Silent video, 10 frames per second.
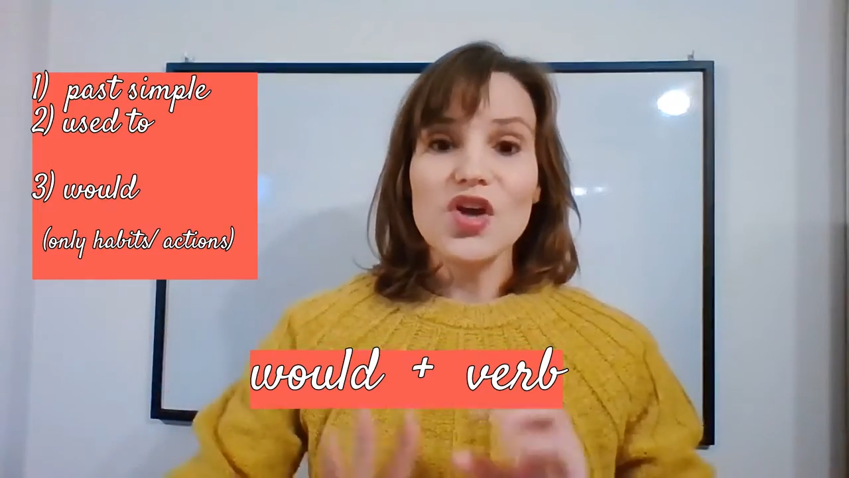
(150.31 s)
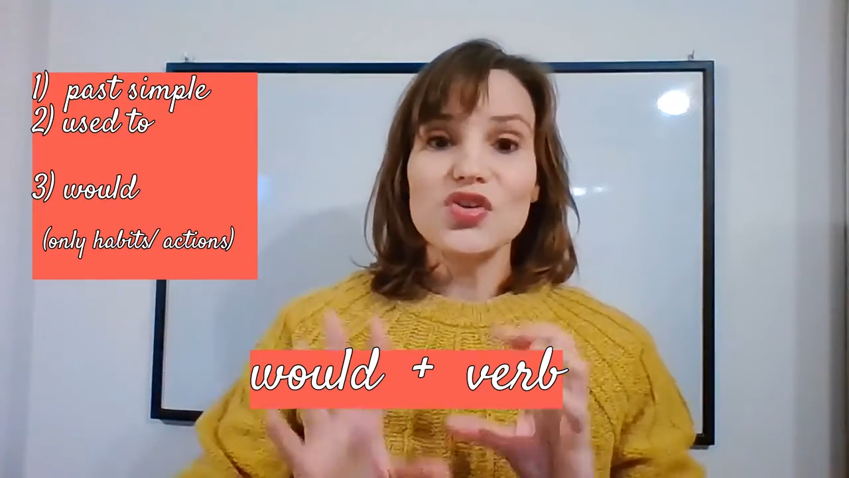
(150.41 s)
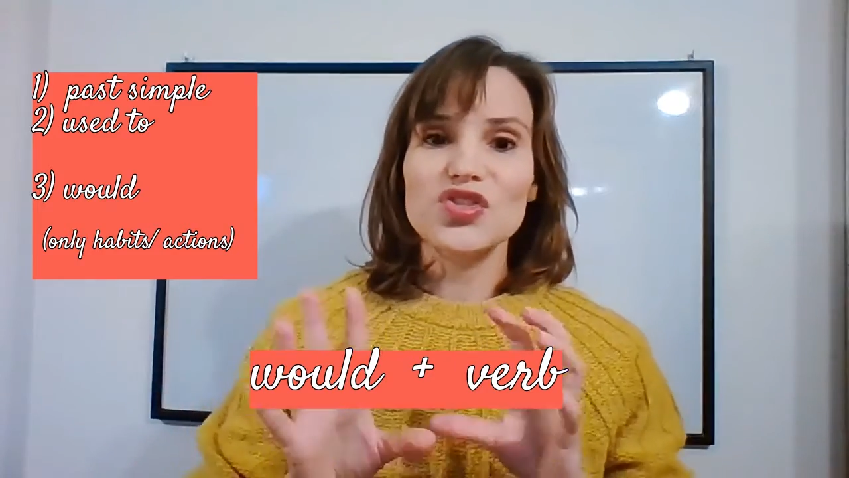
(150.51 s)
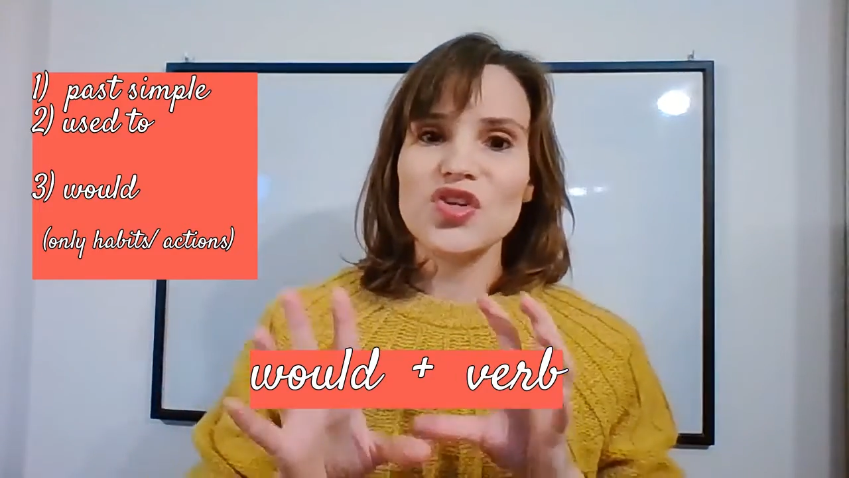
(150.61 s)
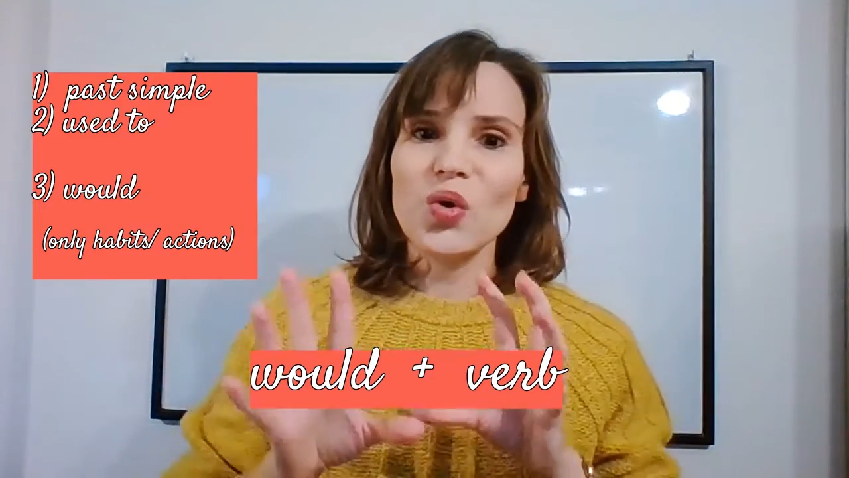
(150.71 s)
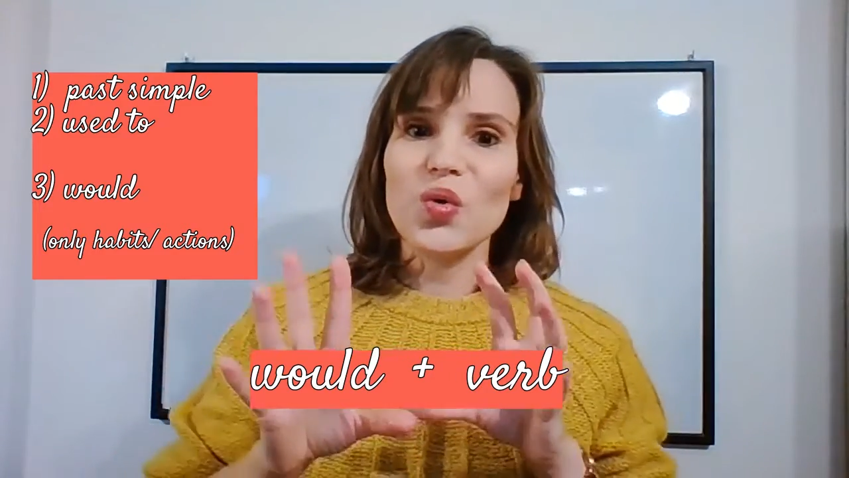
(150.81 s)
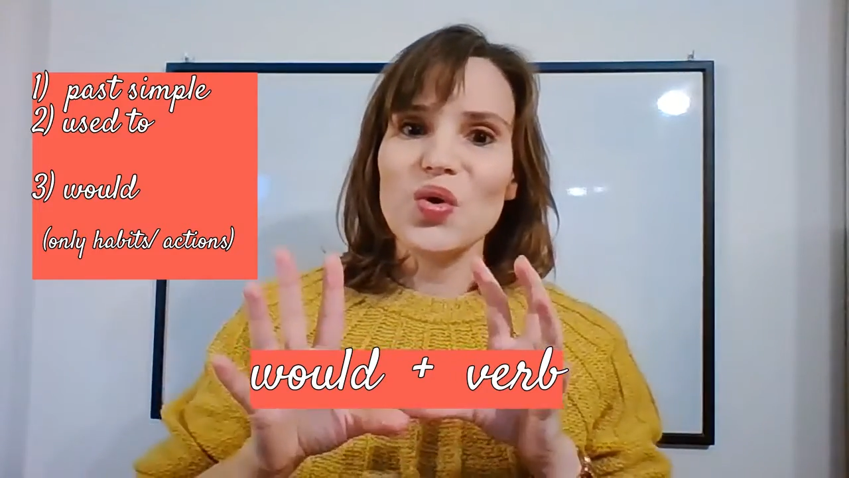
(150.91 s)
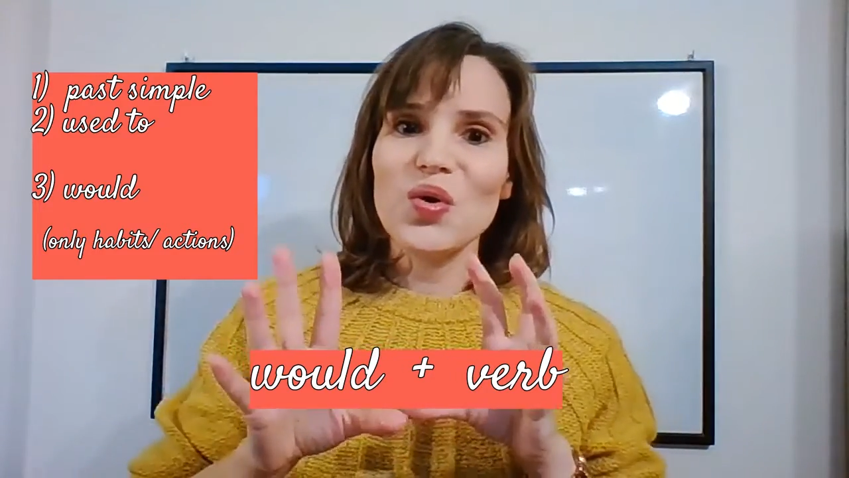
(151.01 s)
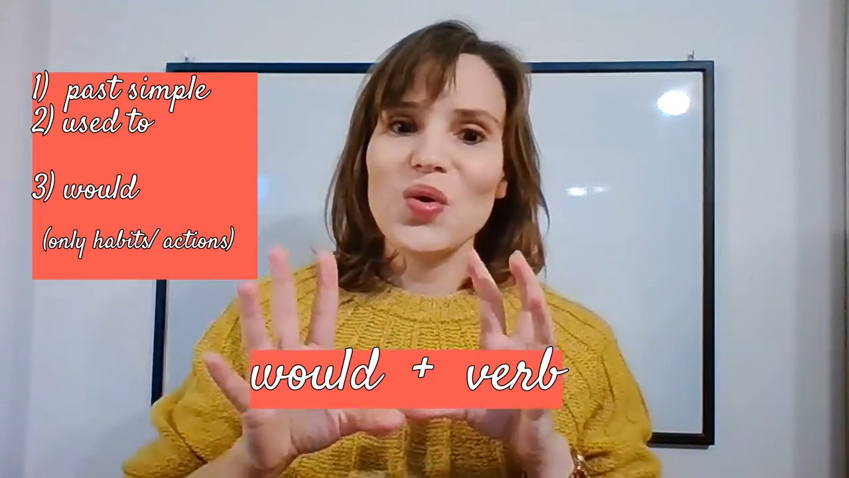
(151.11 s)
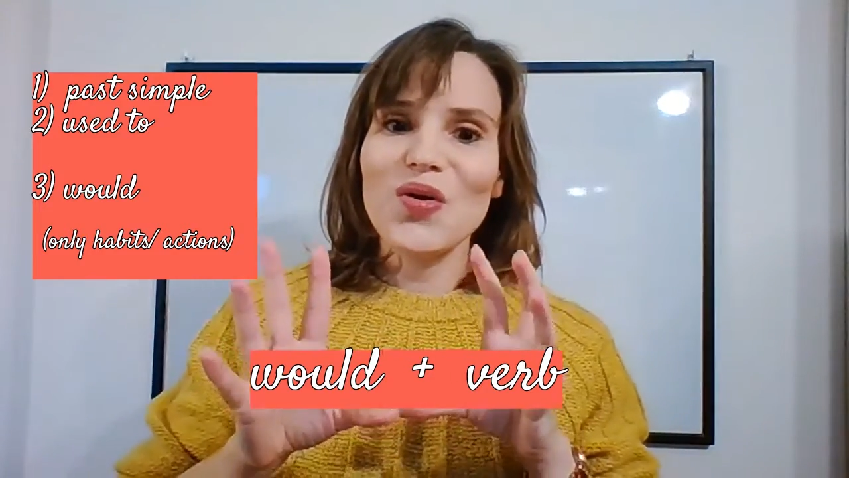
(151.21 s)
So
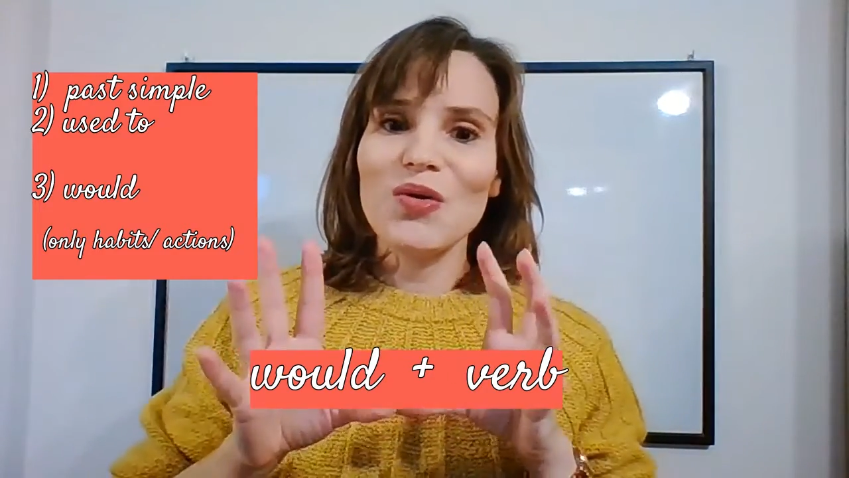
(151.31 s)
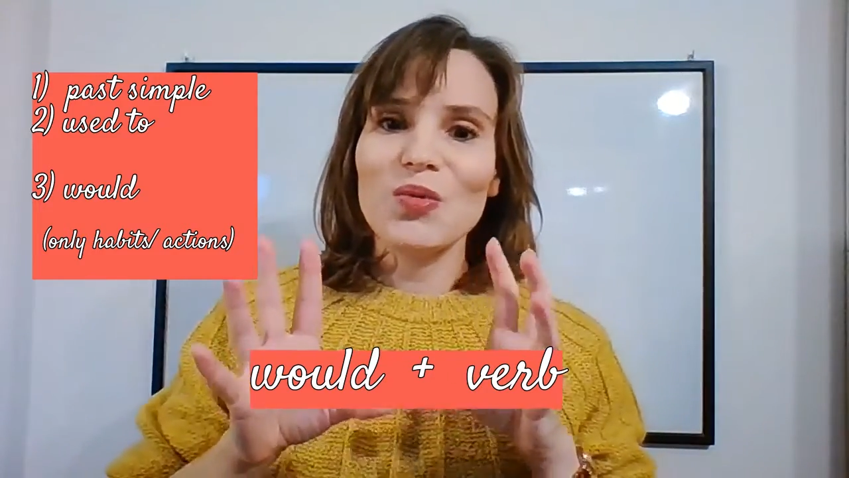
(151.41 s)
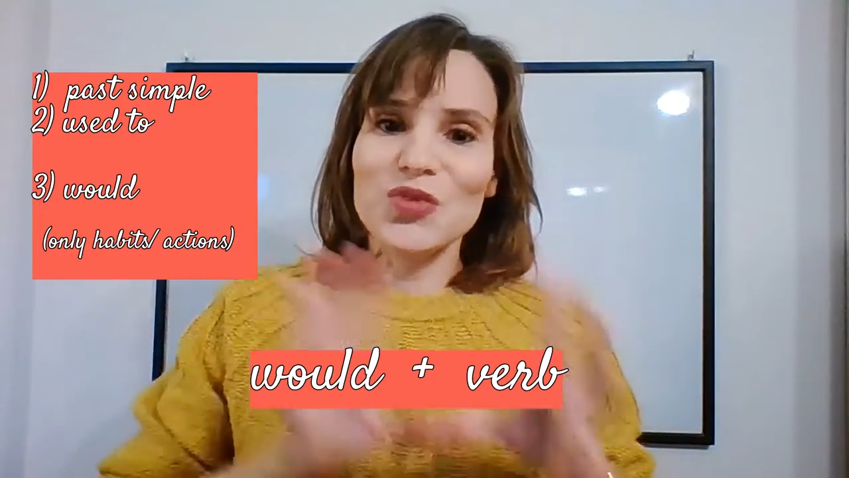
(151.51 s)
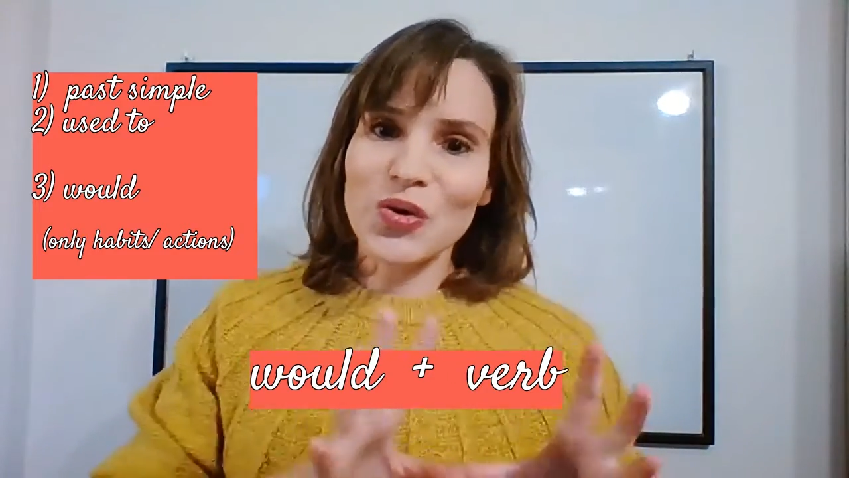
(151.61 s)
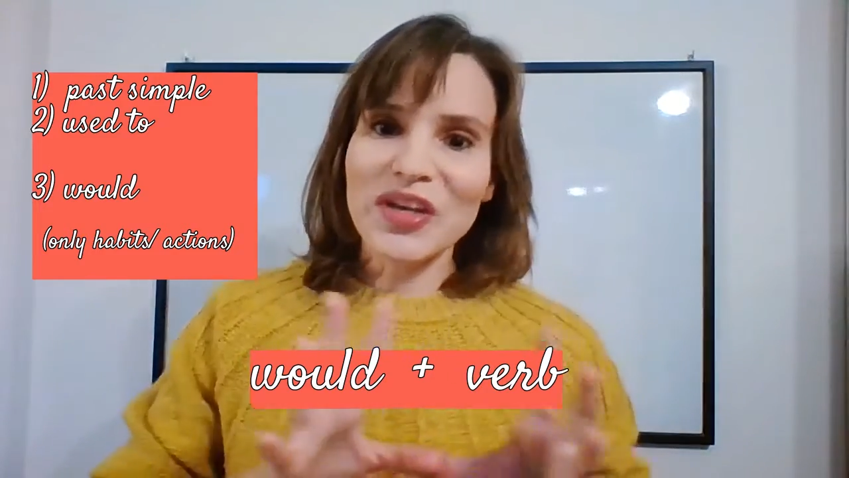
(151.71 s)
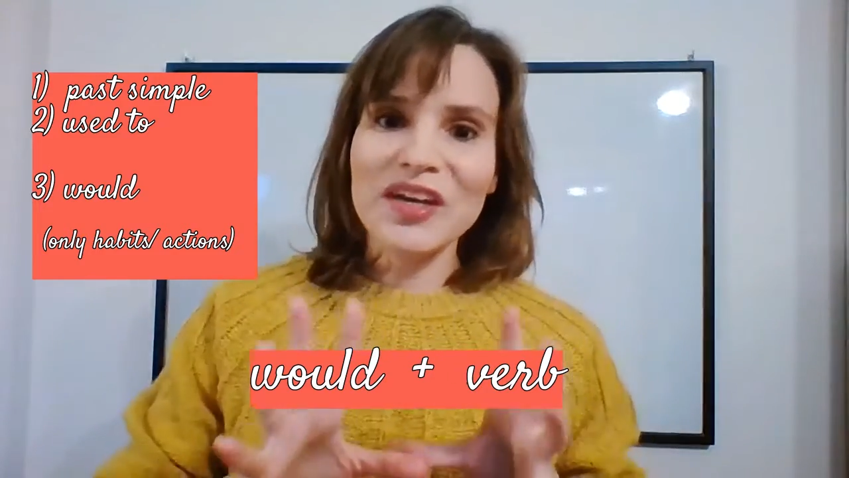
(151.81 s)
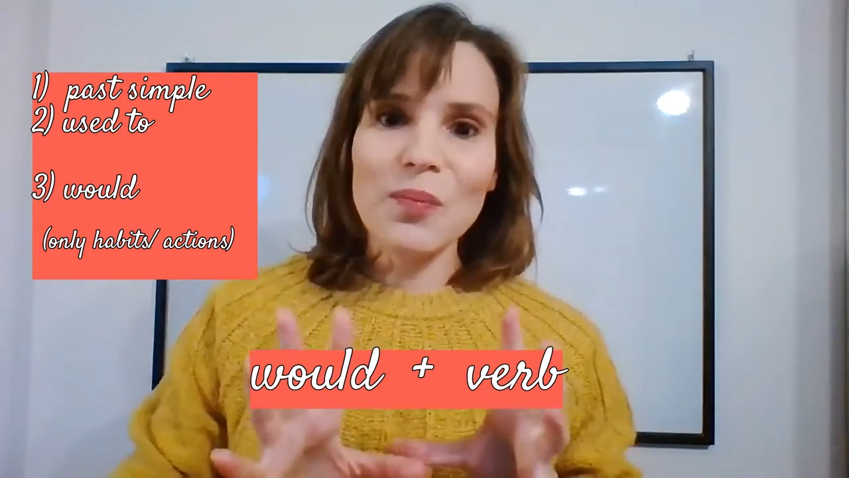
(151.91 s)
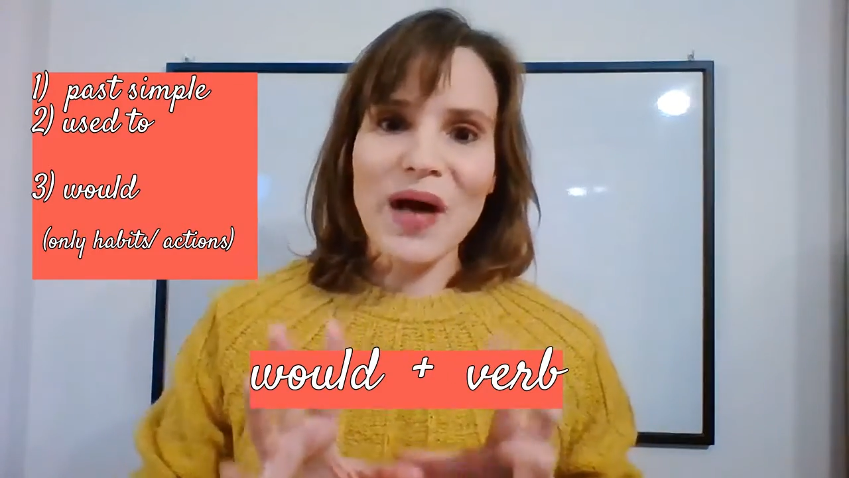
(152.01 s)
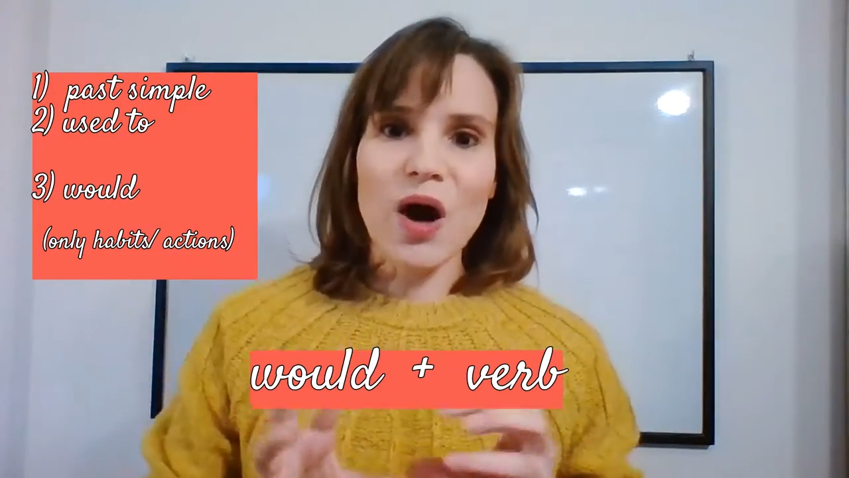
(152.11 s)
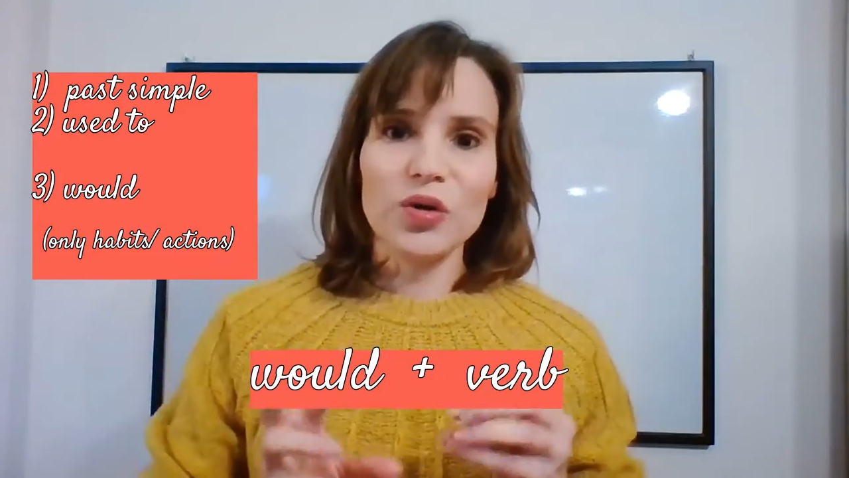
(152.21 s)
talking
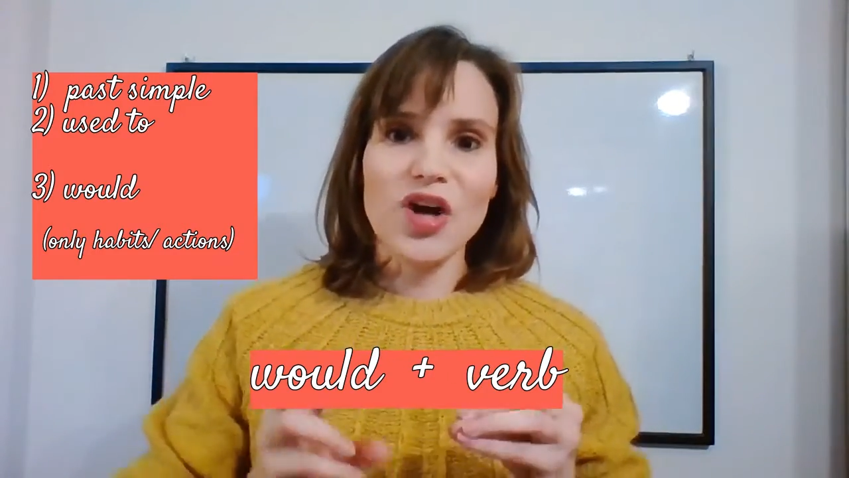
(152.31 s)
about